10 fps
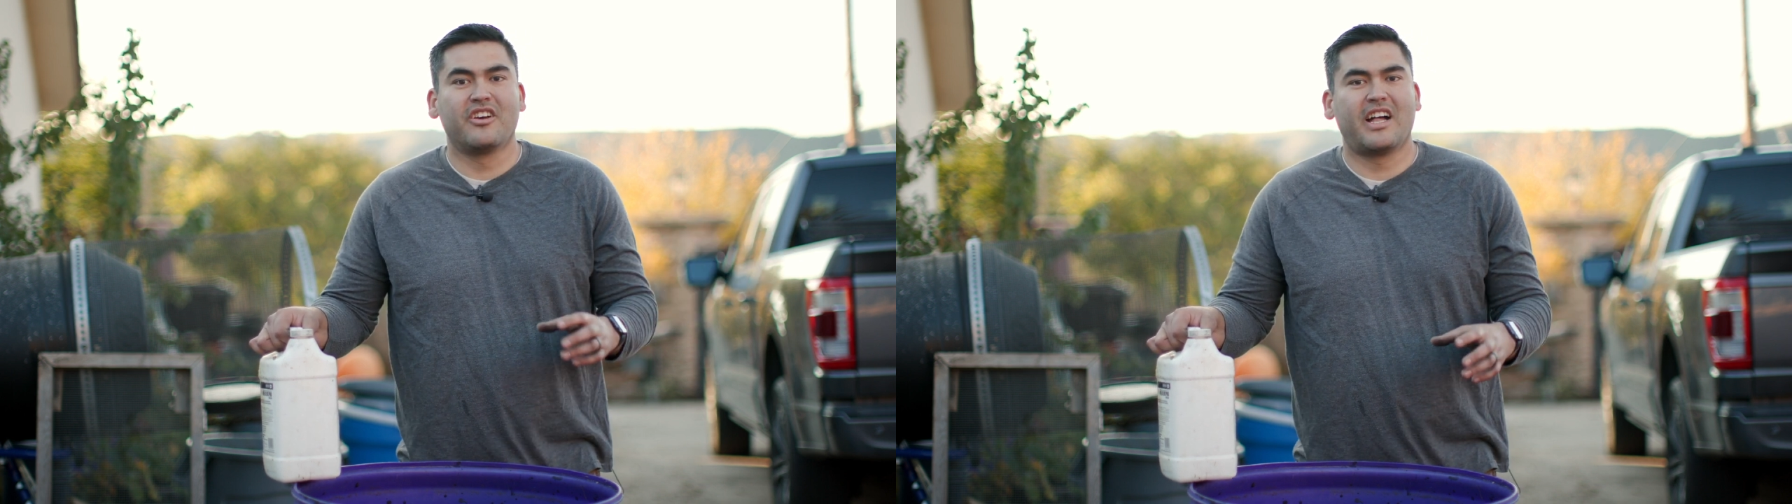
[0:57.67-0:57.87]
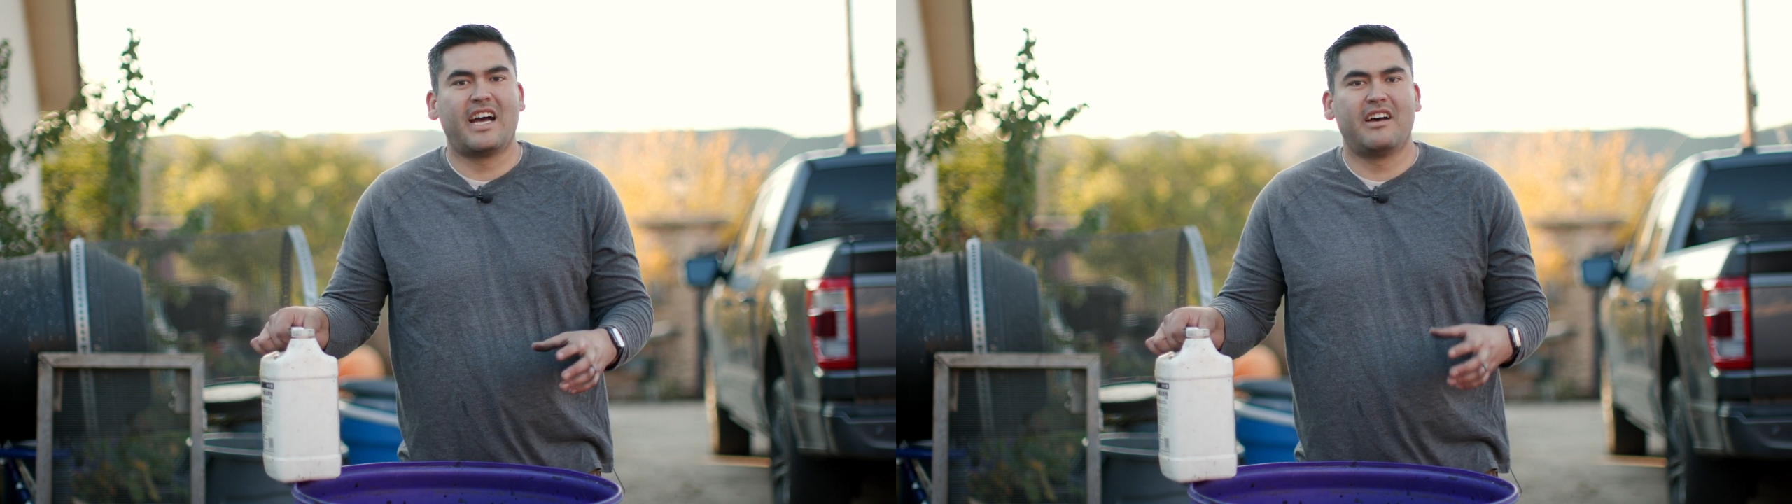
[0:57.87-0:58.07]

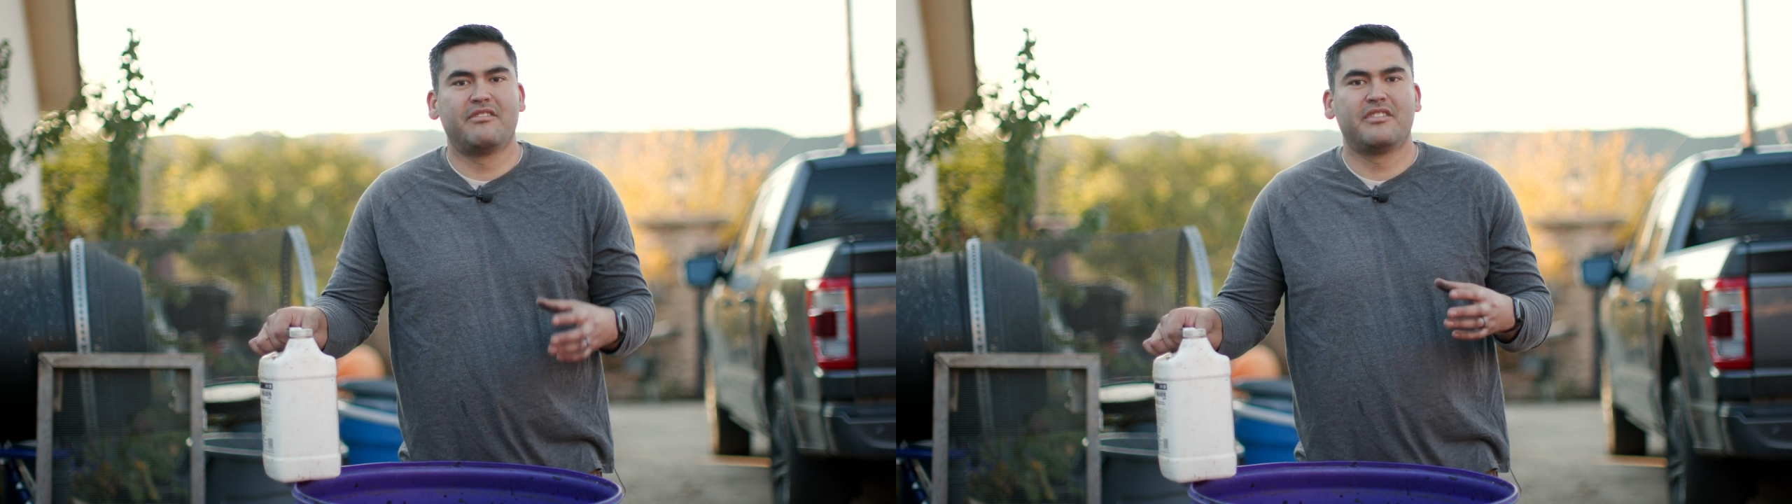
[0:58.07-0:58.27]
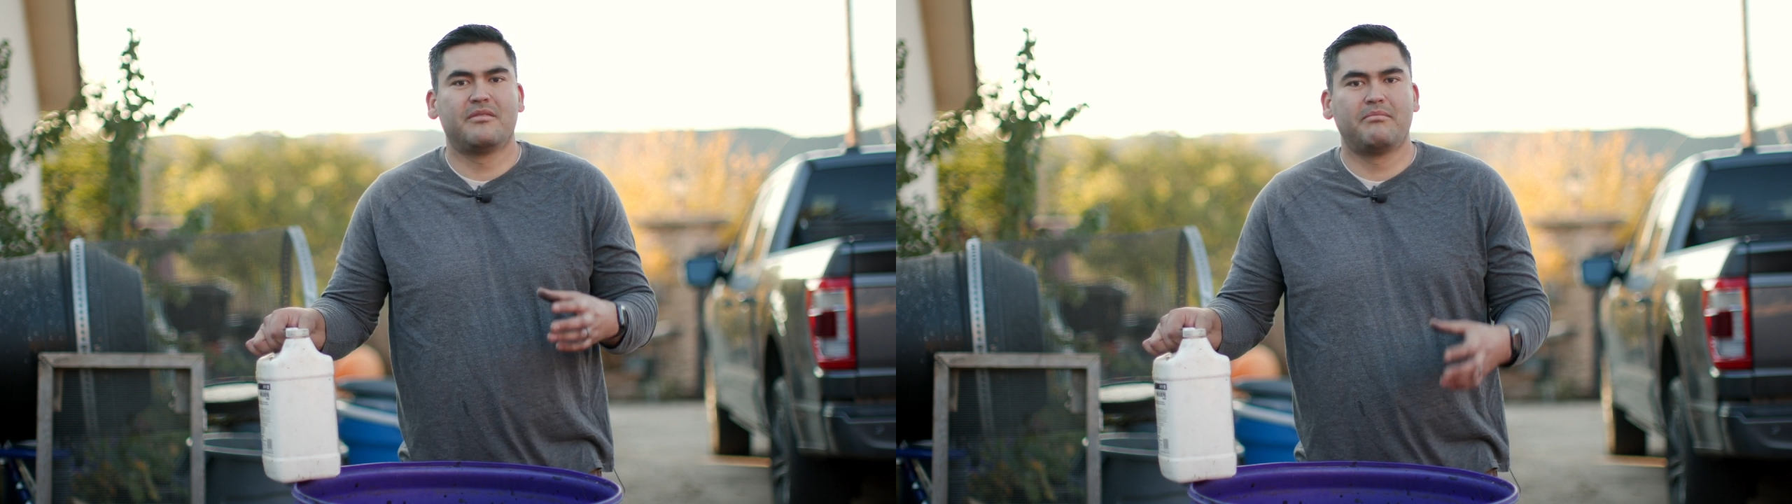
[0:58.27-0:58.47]
you'll
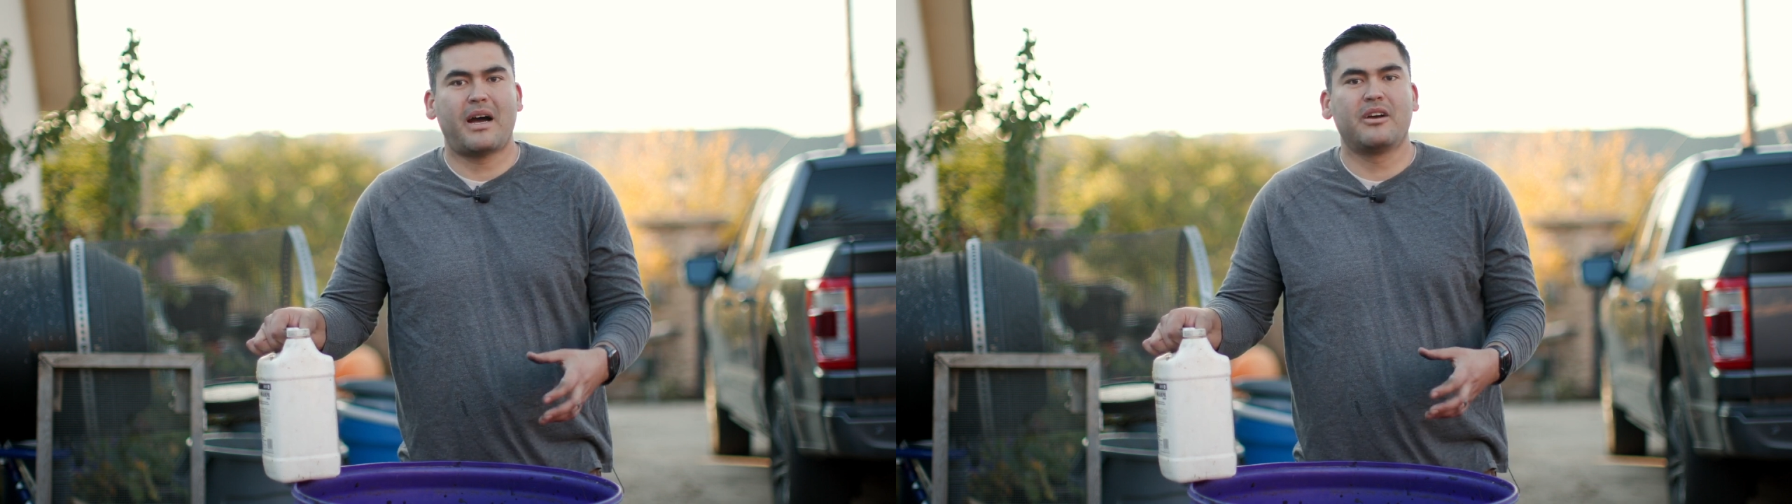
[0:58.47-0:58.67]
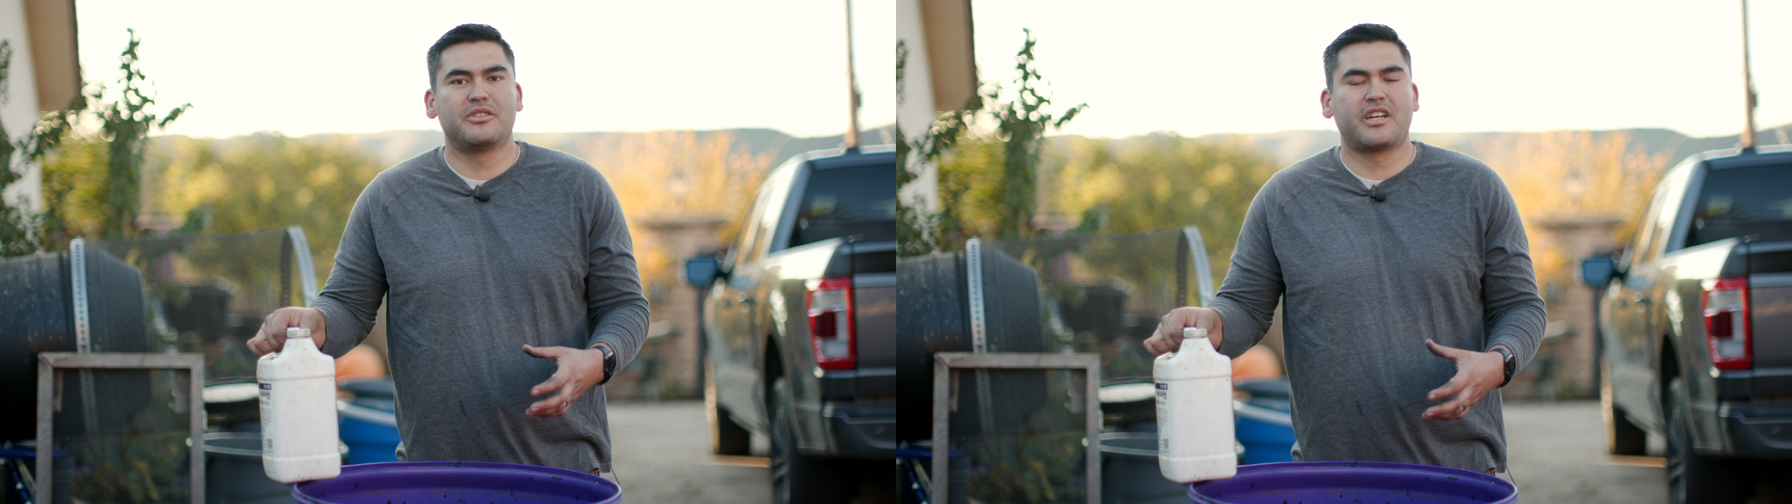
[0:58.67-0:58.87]
have
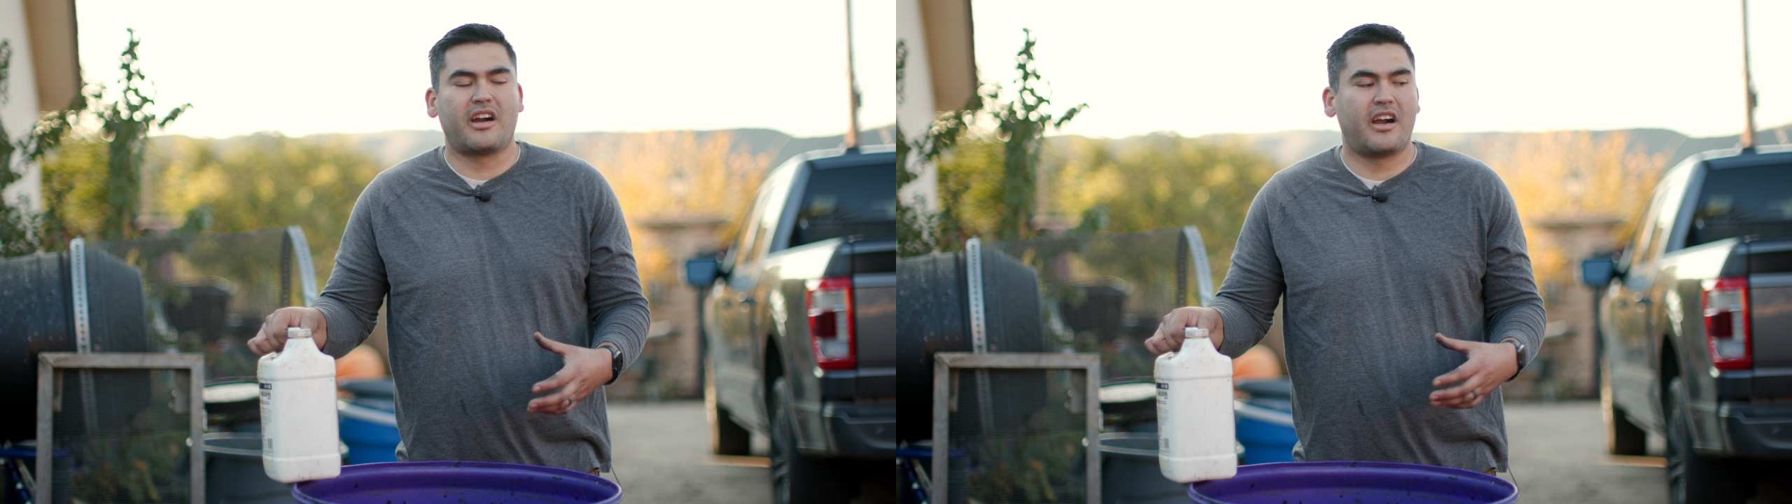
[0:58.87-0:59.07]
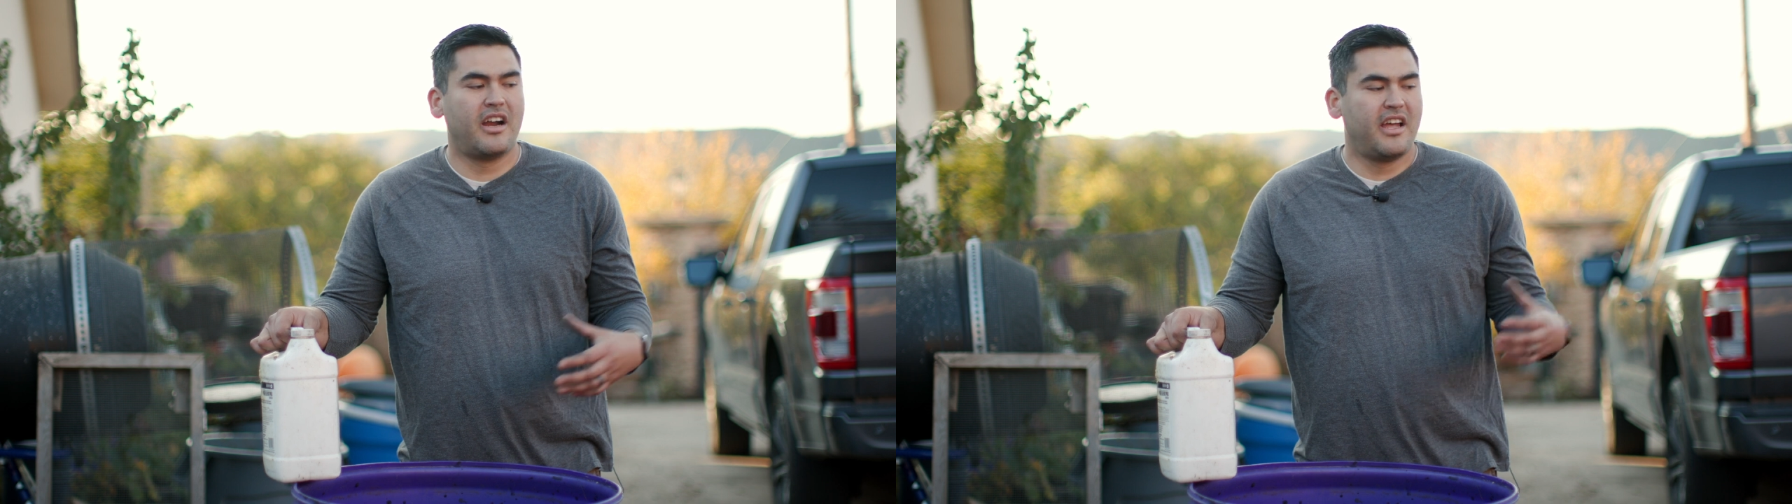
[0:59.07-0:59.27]

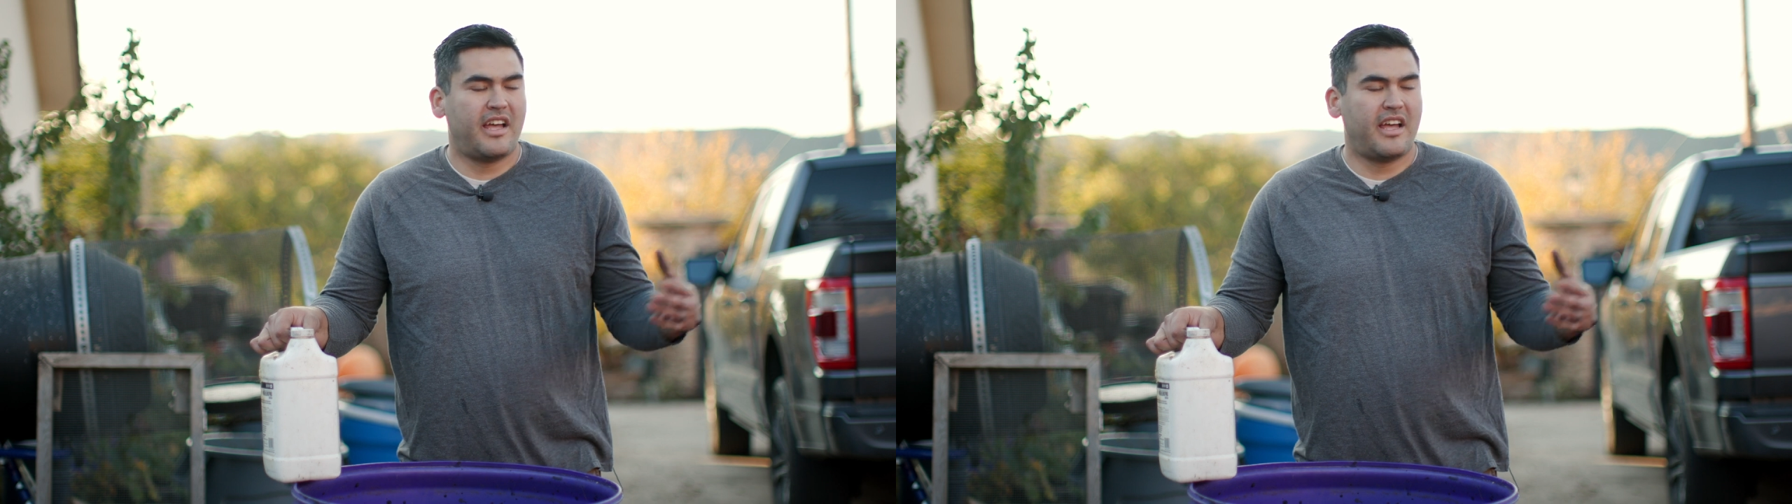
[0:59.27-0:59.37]
biochar